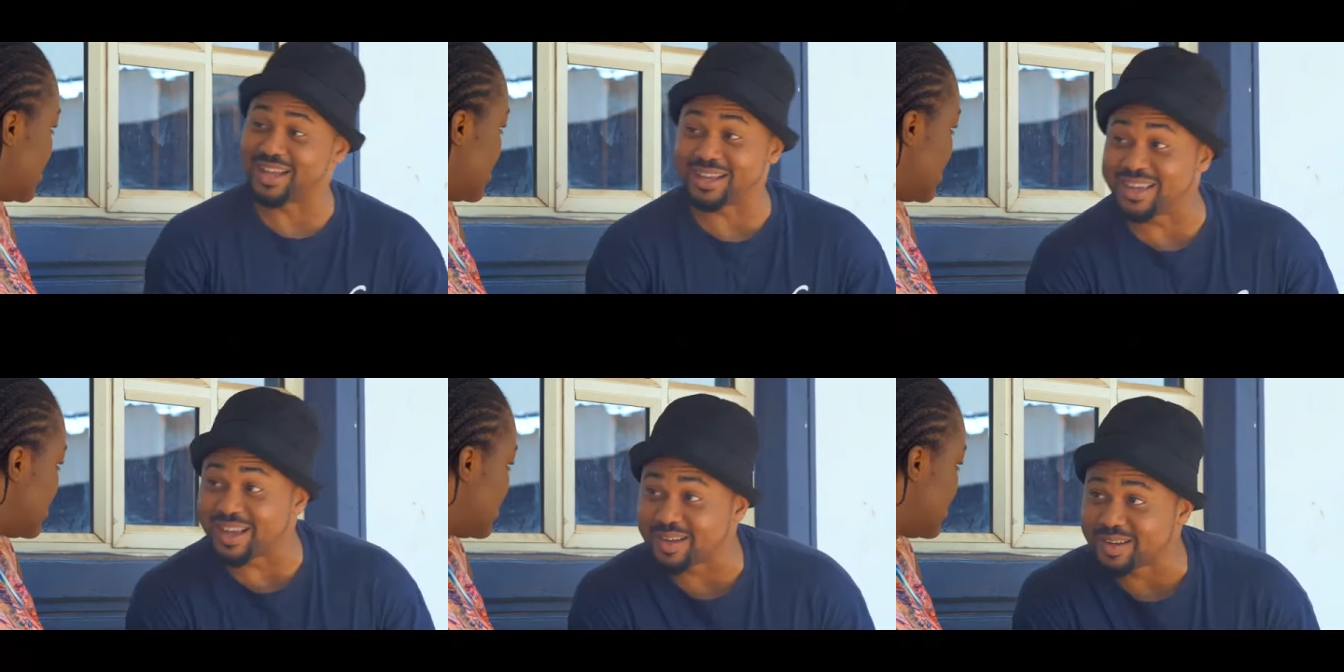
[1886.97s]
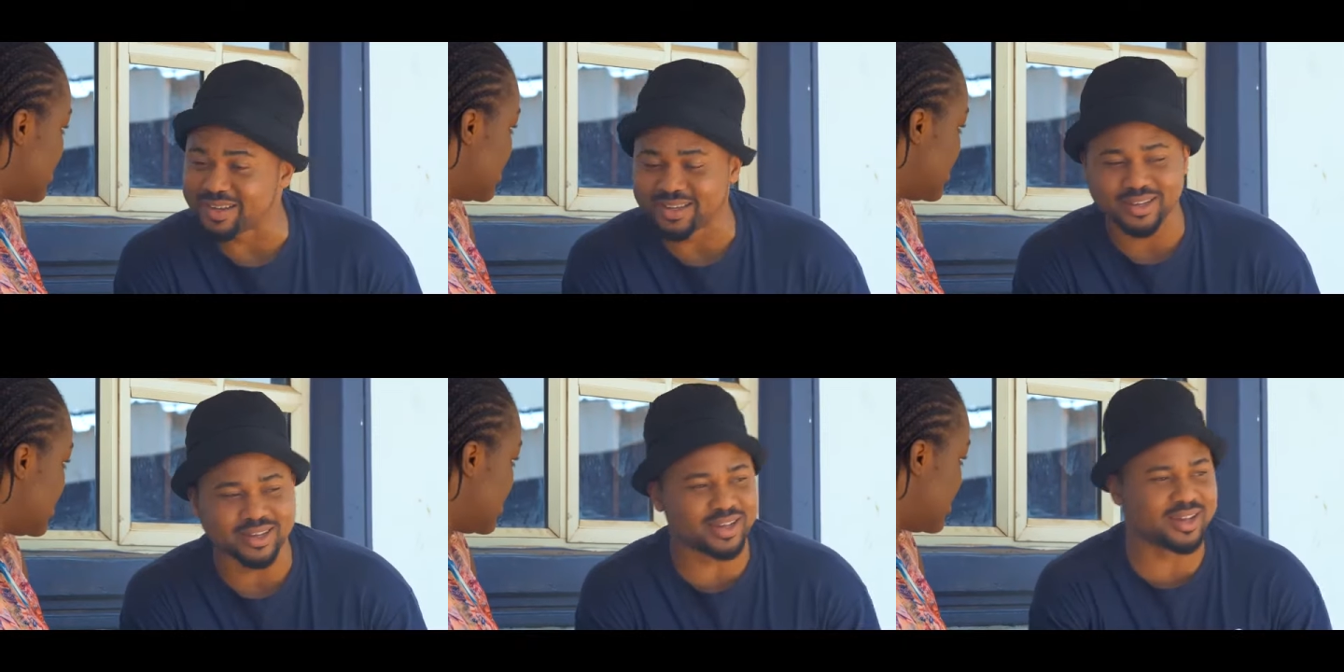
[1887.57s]
That girl.
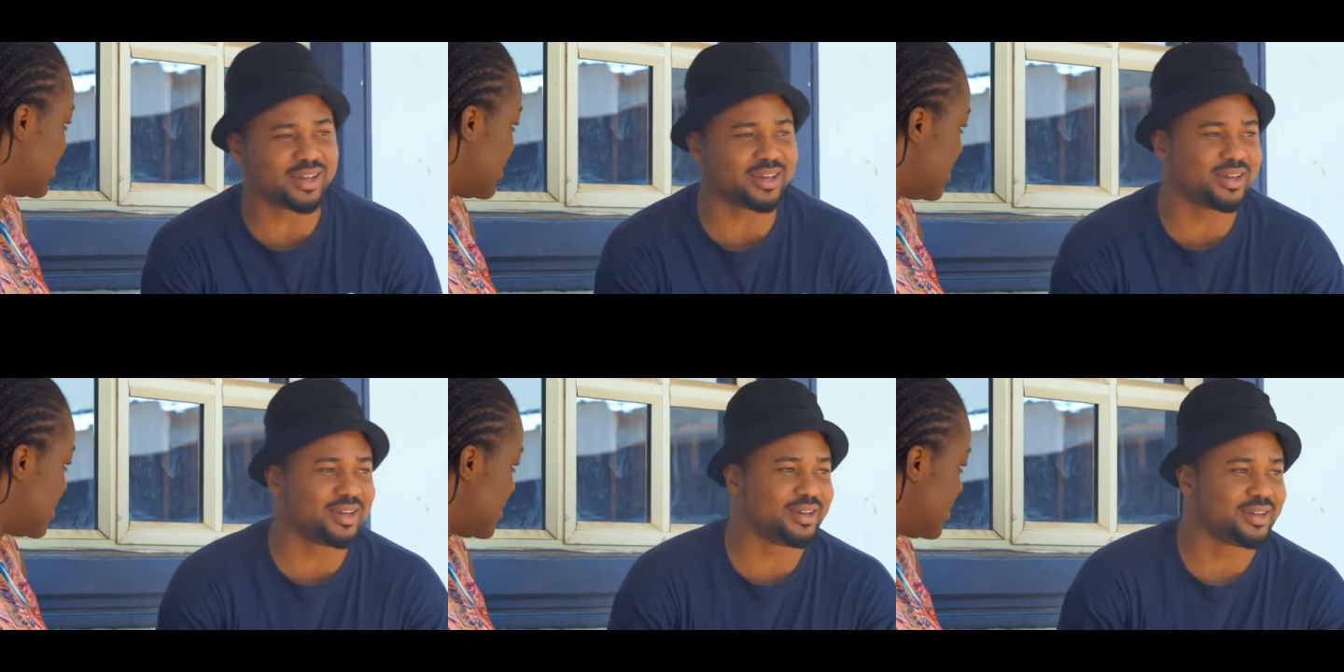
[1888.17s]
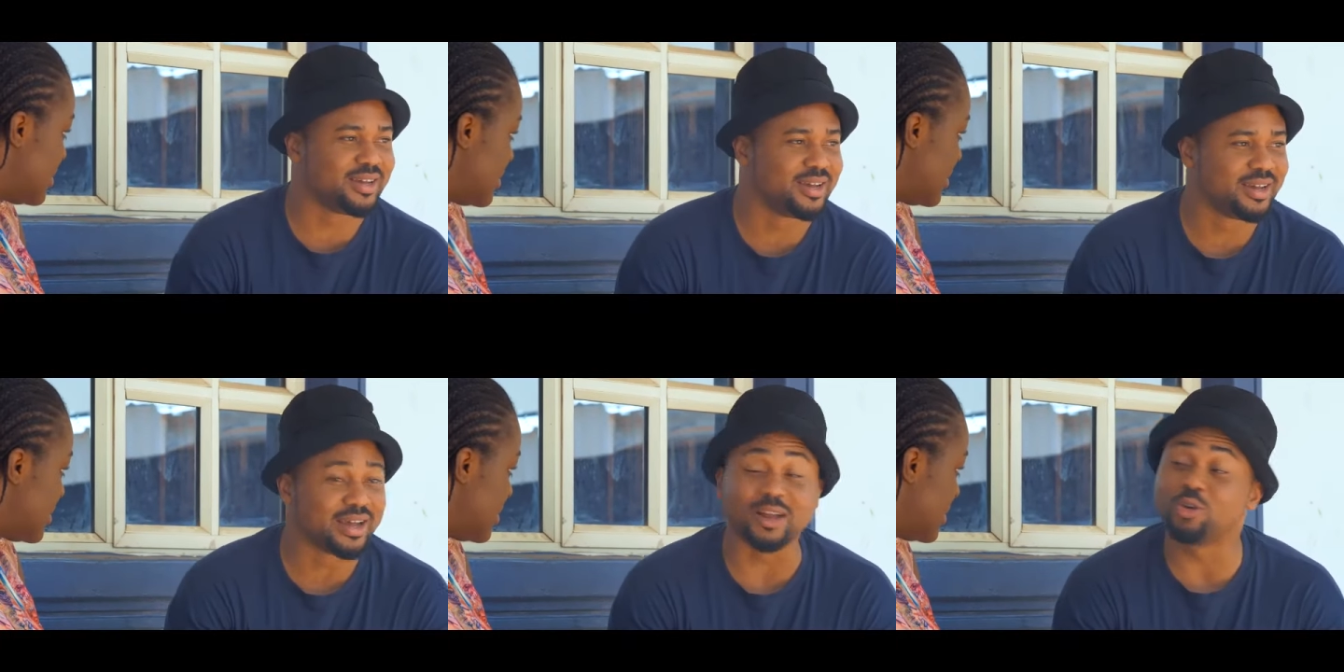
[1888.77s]
Hey!
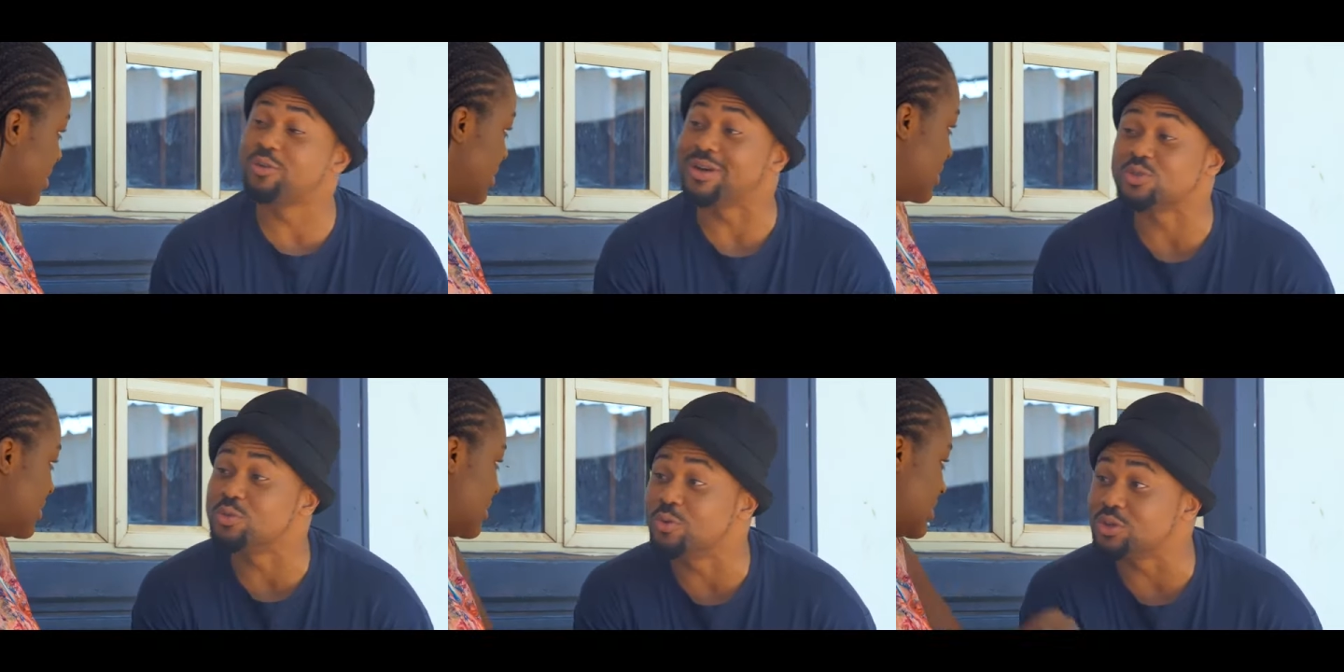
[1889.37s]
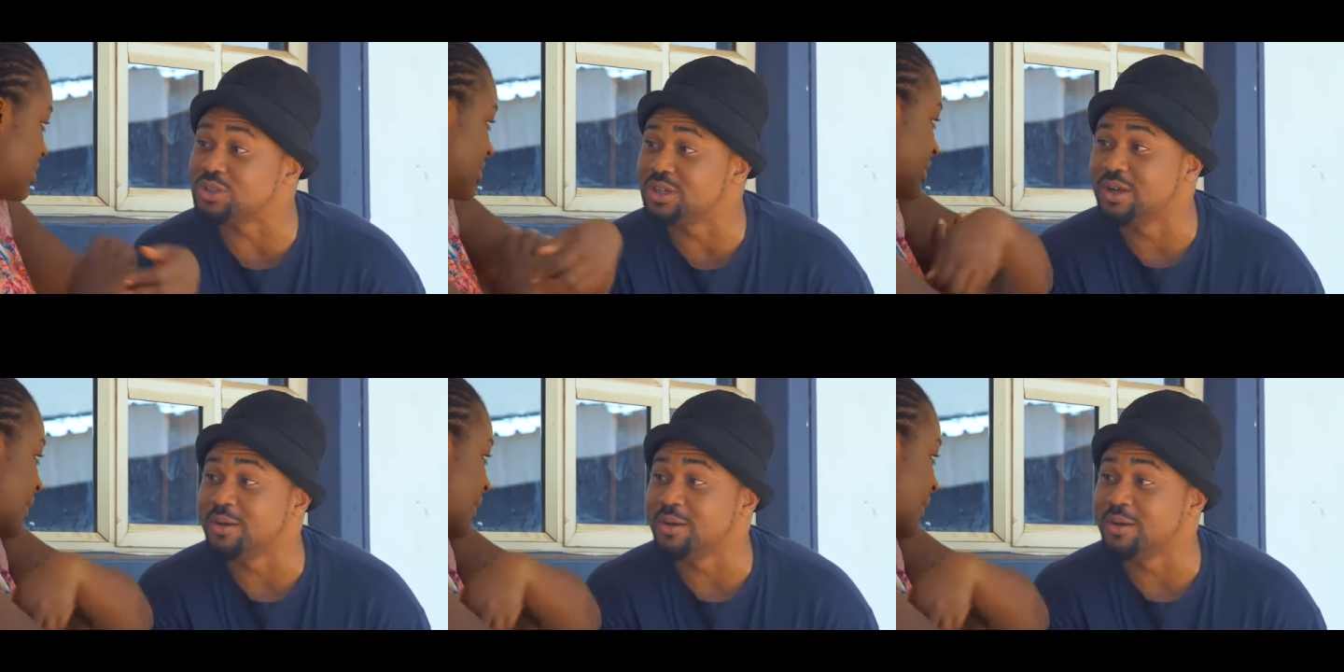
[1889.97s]
I love her so much.